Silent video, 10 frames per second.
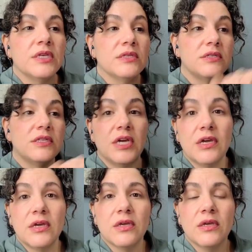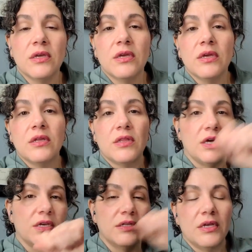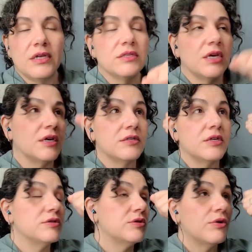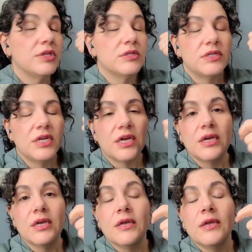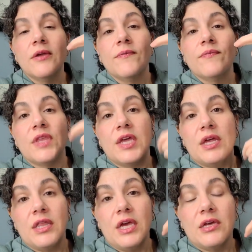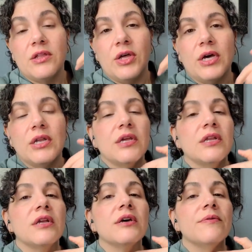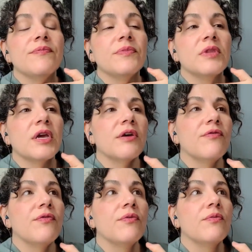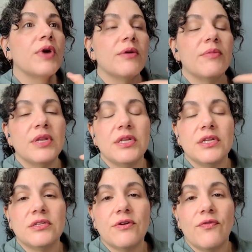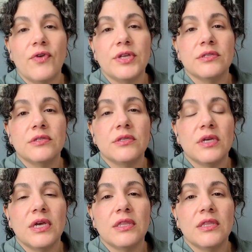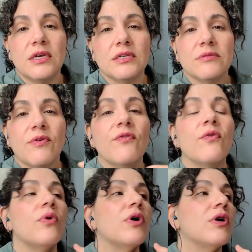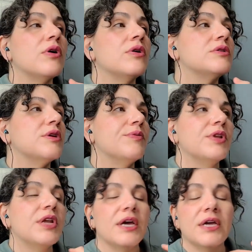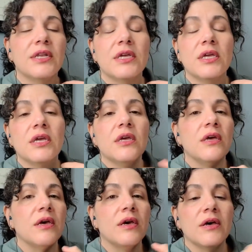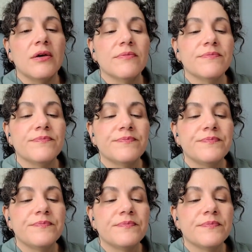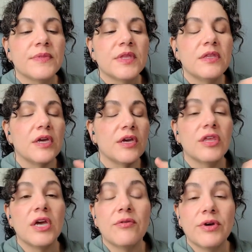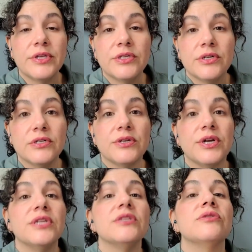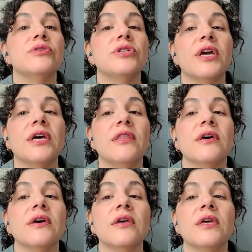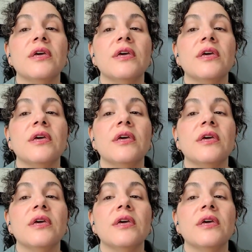stick, it's like a sunscreen stick that I like a lot. And like I've recommended it to friends and things before. Someone had like a thyroid surgery, and so she had the